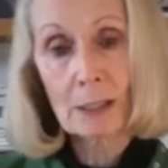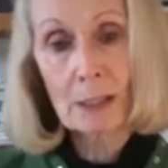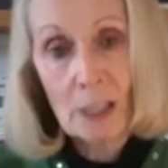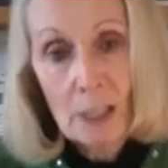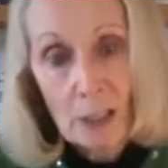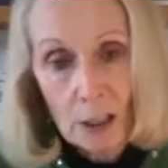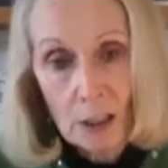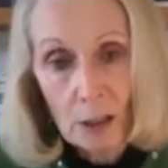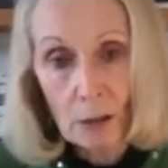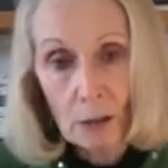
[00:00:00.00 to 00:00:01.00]

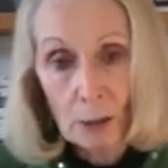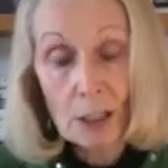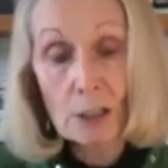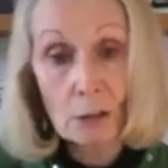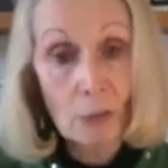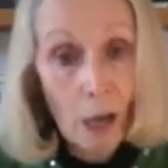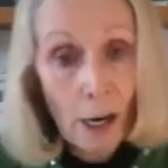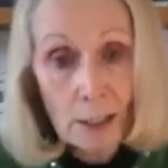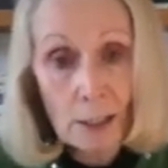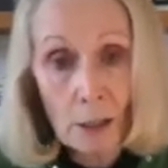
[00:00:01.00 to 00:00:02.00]
ceased that we cease the
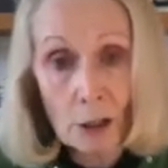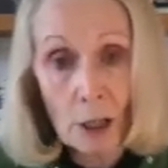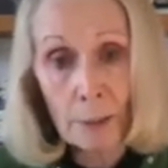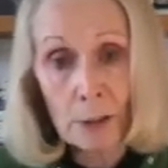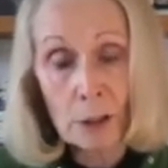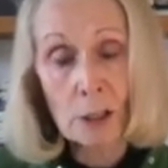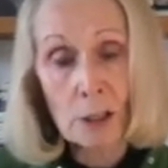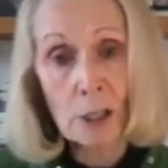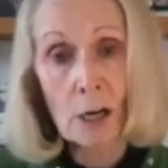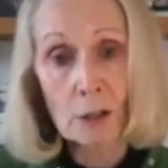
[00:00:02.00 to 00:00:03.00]
rise in those temperatures and
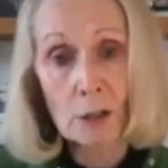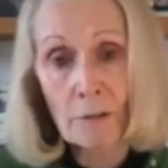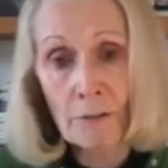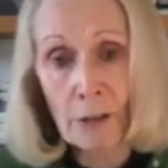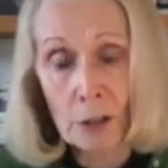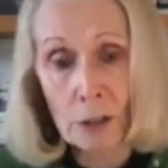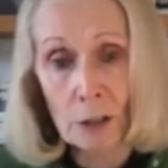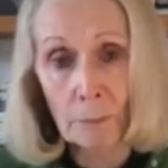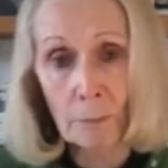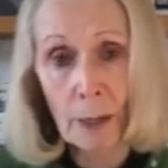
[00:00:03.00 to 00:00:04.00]
start to reverse
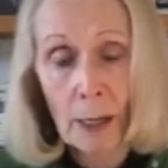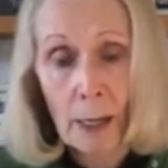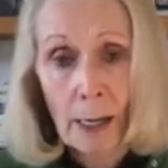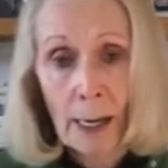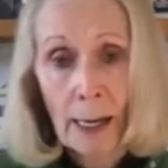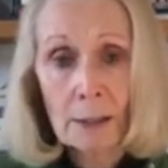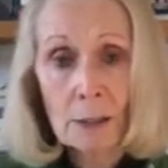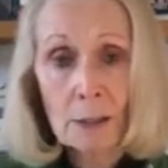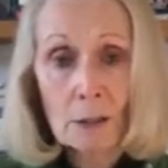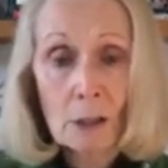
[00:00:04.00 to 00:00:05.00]
them.
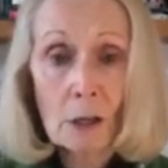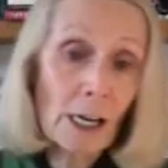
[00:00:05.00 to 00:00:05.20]
And God